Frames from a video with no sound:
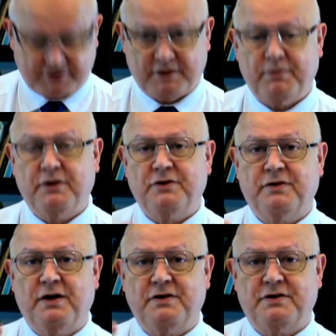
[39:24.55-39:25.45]
The
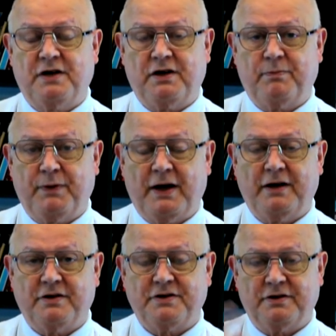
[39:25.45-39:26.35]
administrators are the
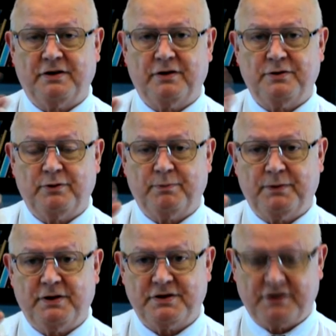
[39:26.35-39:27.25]
planets and those who
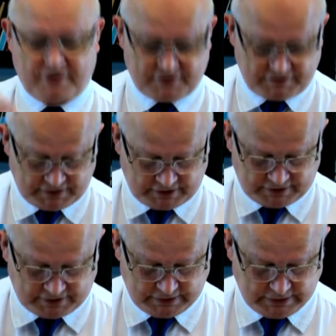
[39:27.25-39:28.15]
administer the spheres.